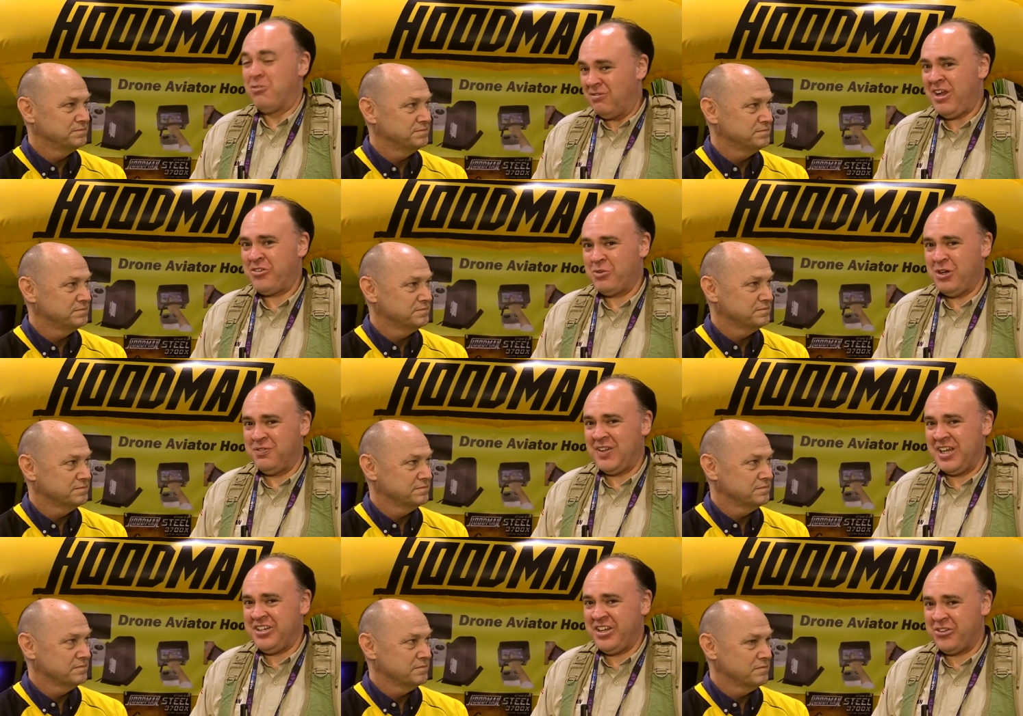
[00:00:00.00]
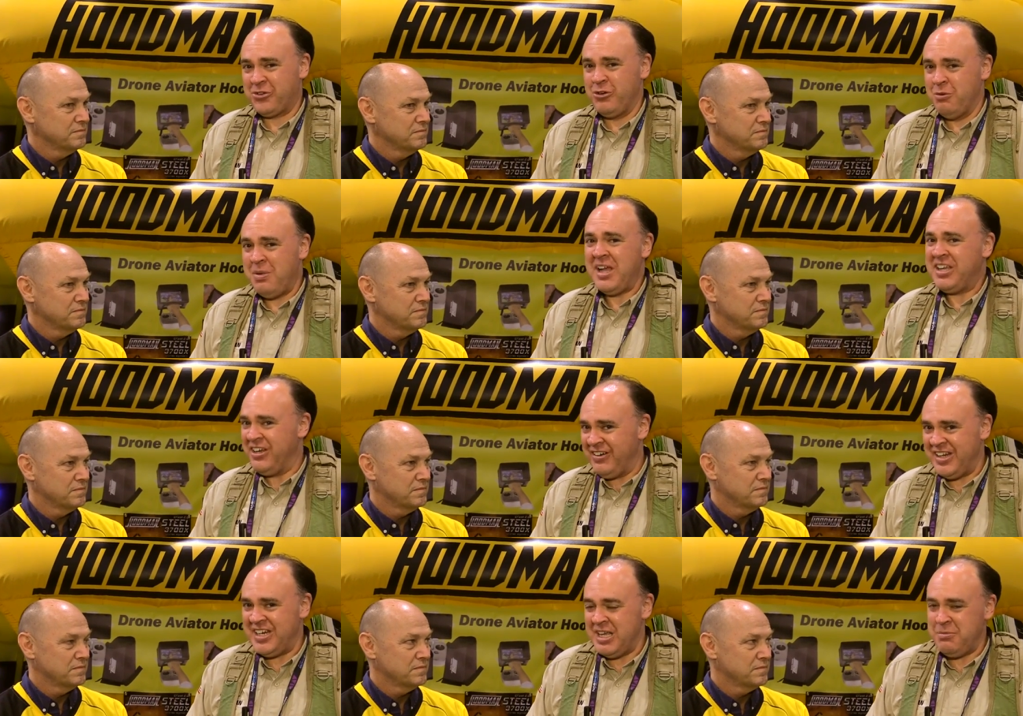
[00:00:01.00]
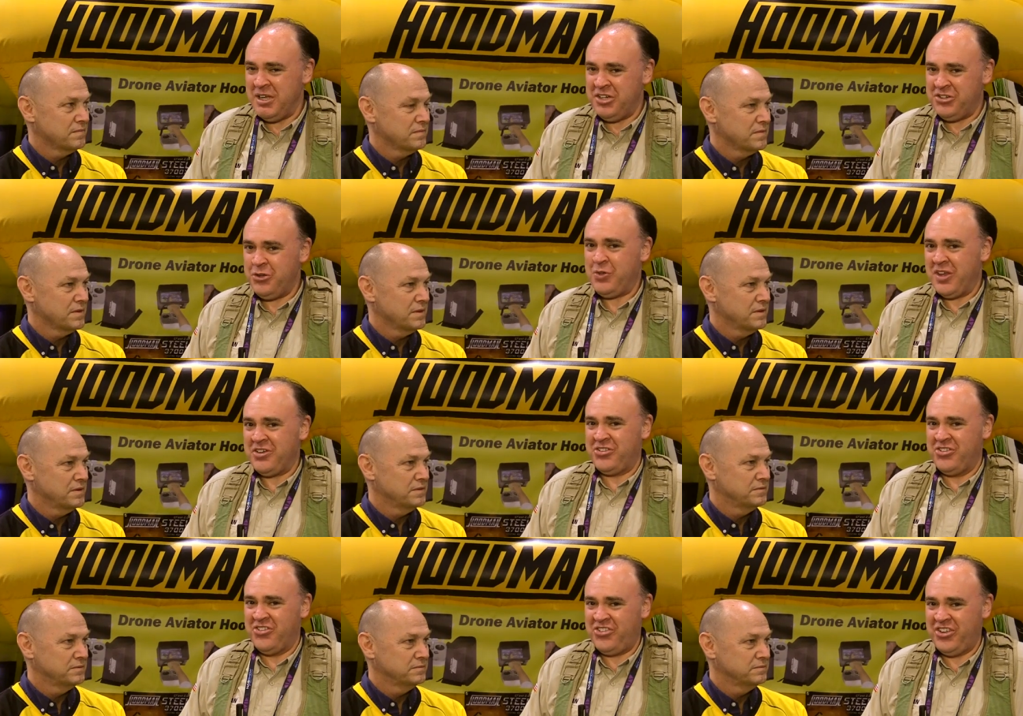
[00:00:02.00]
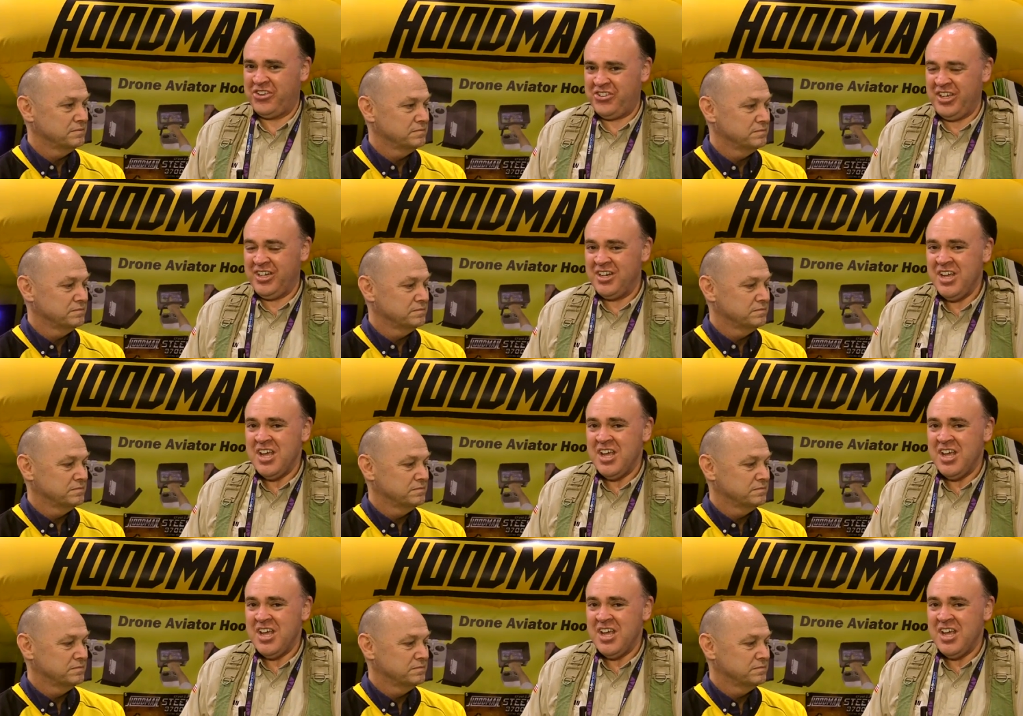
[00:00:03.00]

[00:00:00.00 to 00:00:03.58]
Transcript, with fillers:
Speaker 1: Roswell Flight Test Crew, back here at NAB 2016,